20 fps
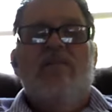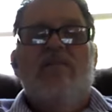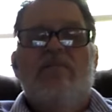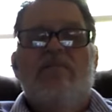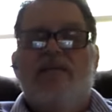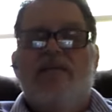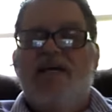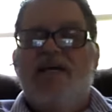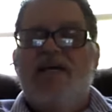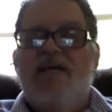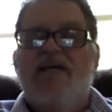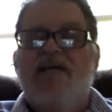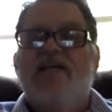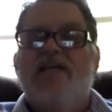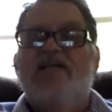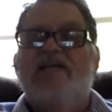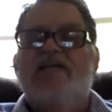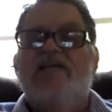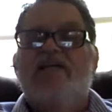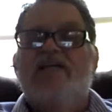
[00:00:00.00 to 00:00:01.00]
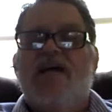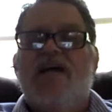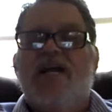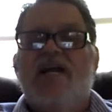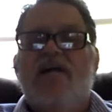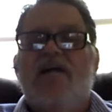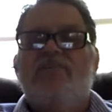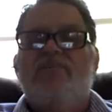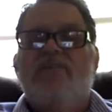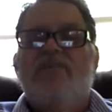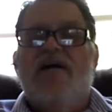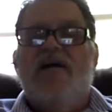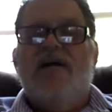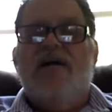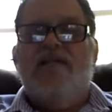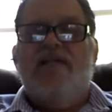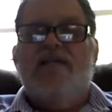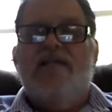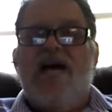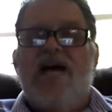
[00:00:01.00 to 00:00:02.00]
Please set up
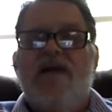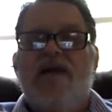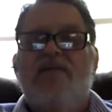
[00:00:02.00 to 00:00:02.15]
a time